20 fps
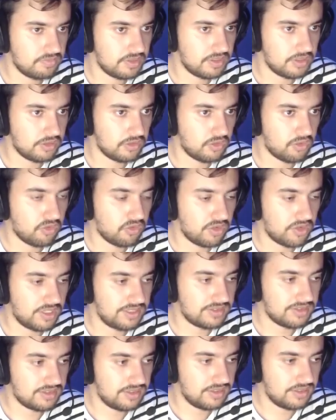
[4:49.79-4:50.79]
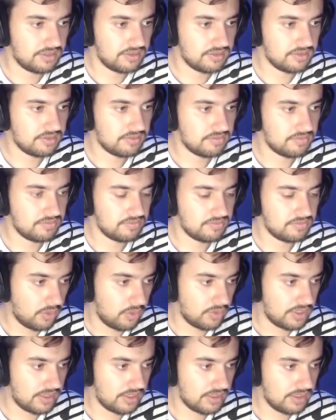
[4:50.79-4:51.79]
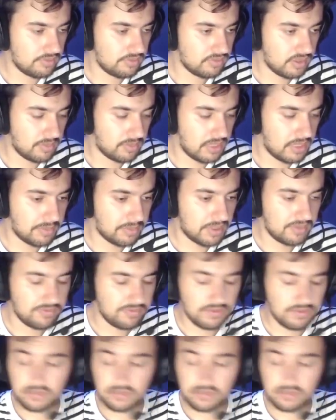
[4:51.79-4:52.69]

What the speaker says: is crazy. Odin, the Black Panther.